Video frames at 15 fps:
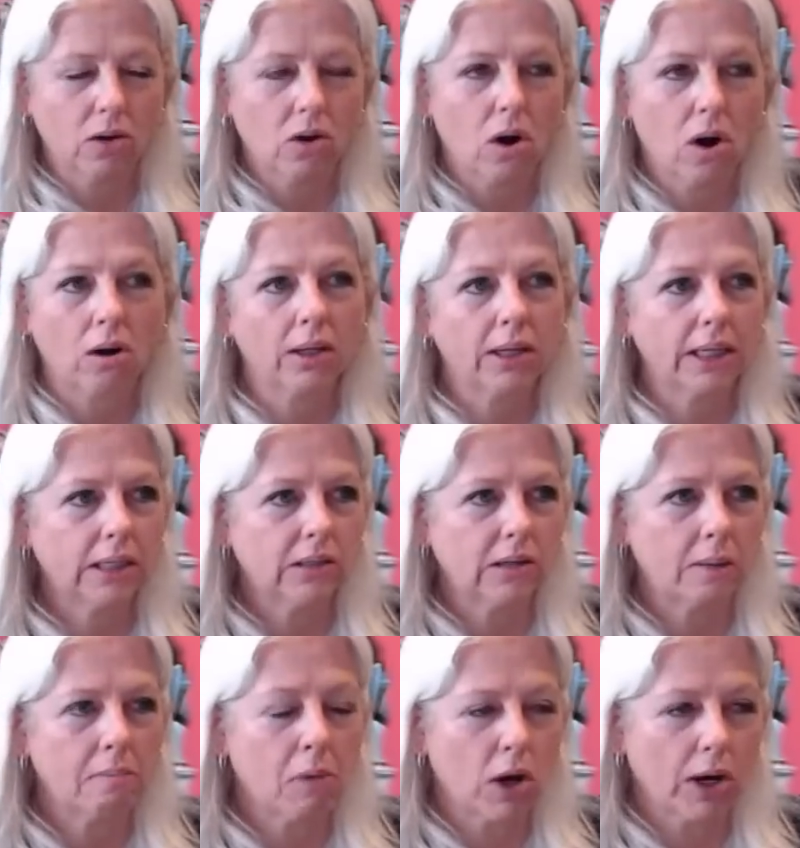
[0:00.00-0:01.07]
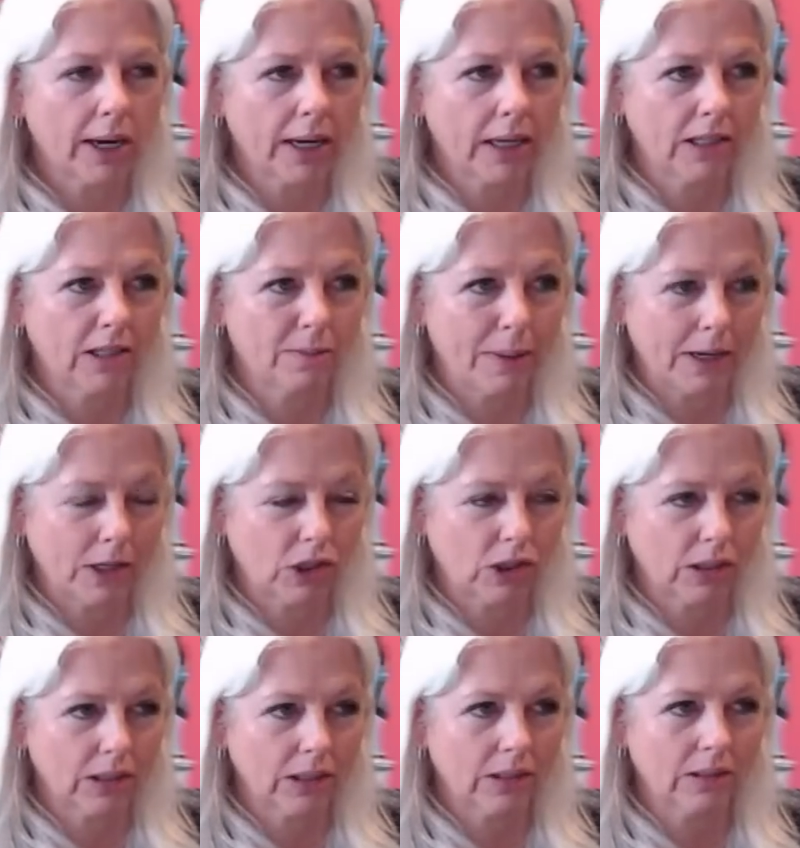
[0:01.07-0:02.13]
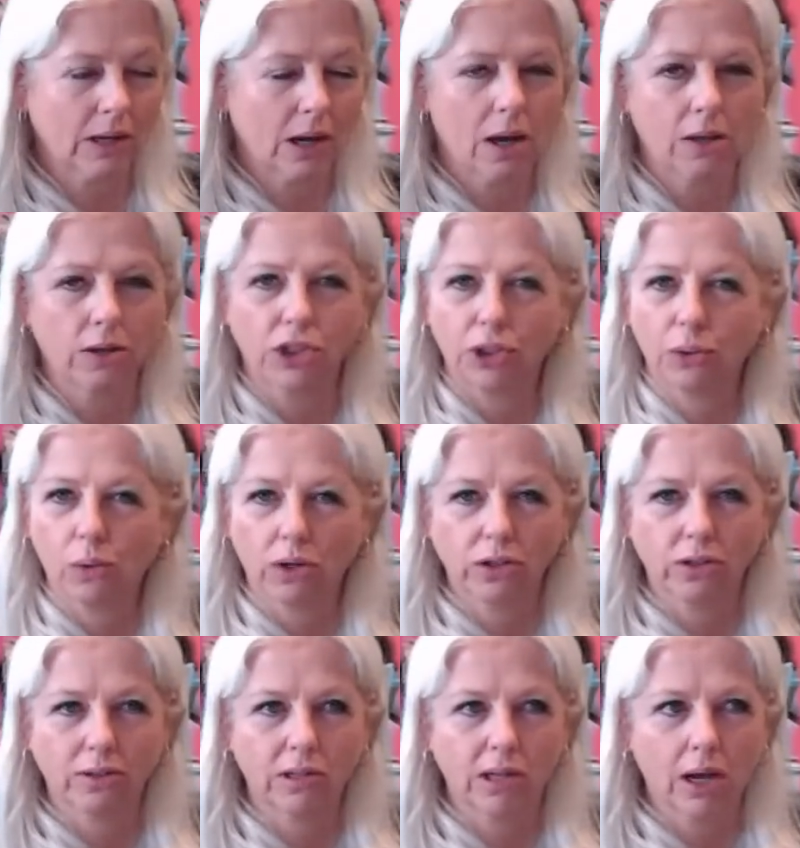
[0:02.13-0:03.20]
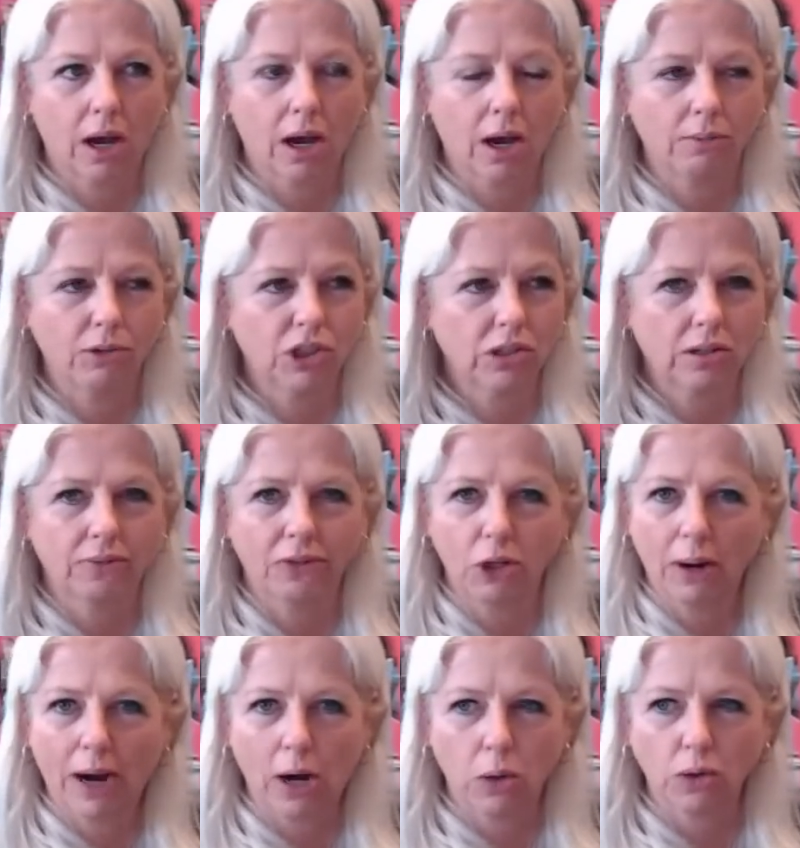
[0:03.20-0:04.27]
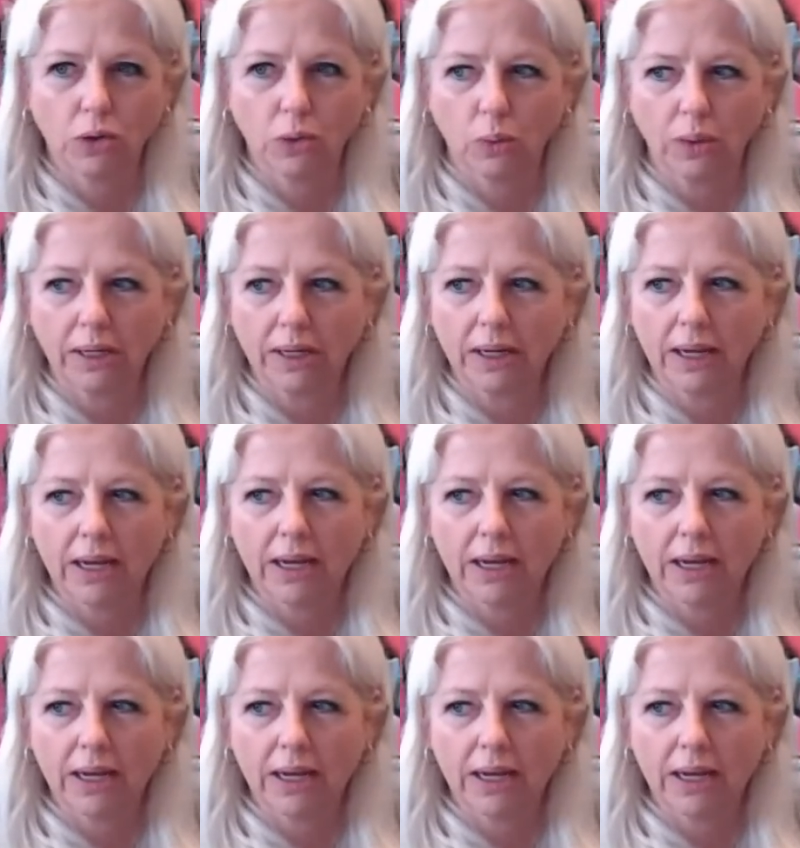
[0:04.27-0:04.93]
Carly is a marketing specialist, although she works just a few hours a week.